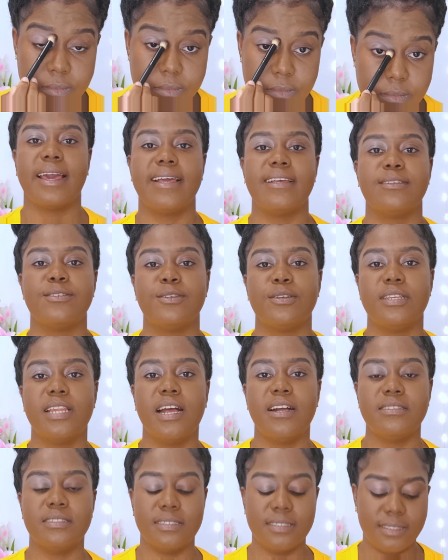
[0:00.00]
Okay, so
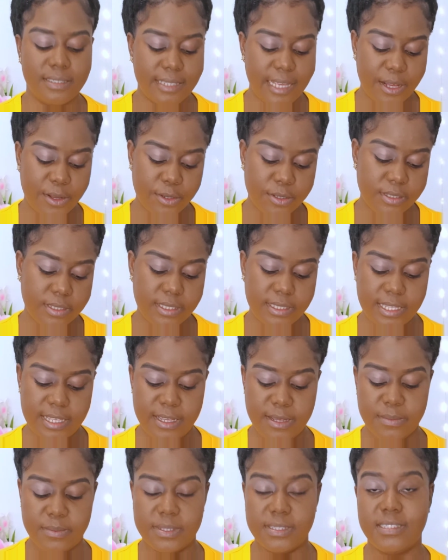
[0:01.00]
now the second
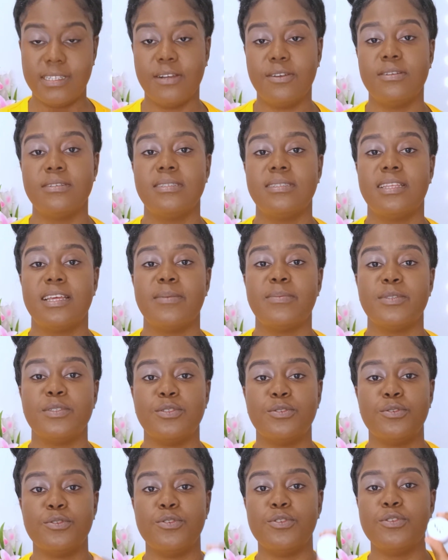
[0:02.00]
step is
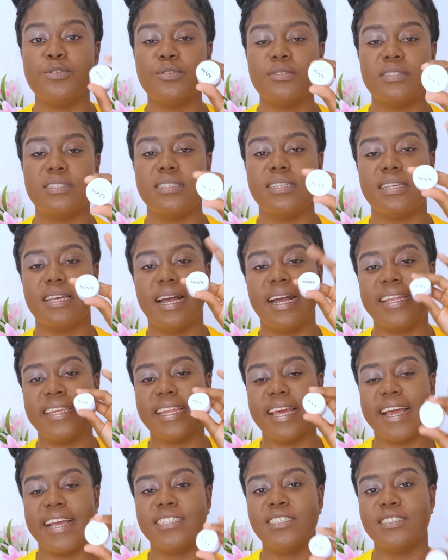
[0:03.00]
to use an
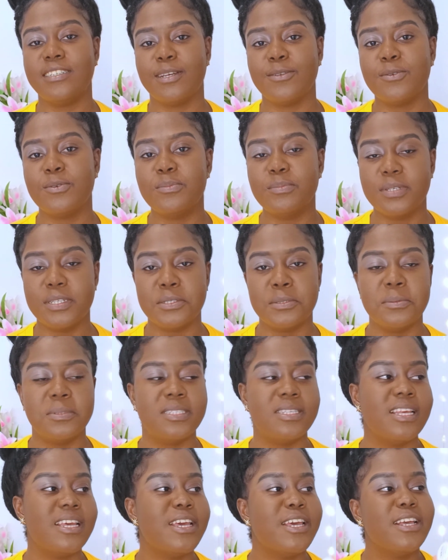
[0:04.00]
eyeshadow
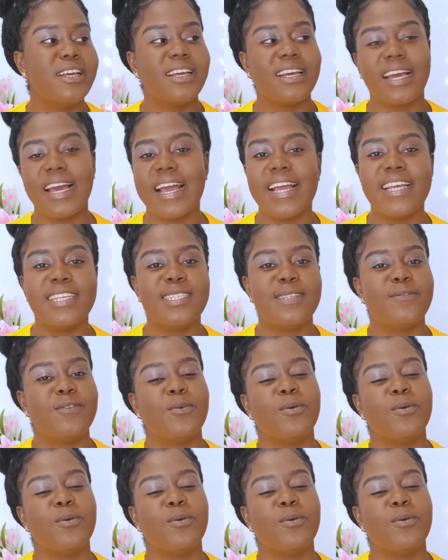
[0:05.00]
base. Guys, if you